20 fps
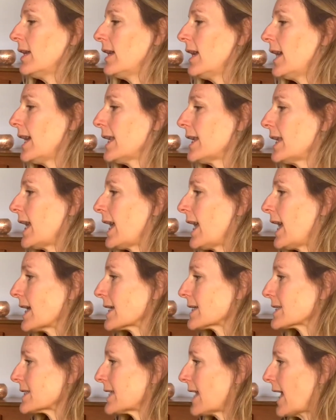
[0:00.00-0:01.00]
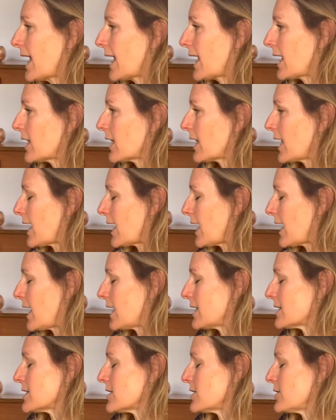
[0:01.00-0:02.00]
and exhale
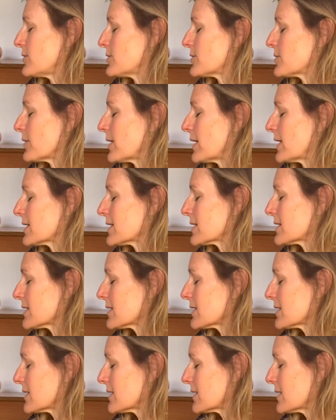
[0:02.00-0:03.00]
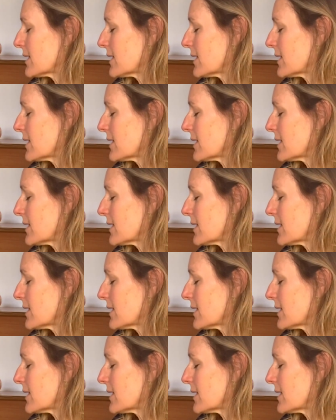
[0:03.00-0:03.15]
as you twist.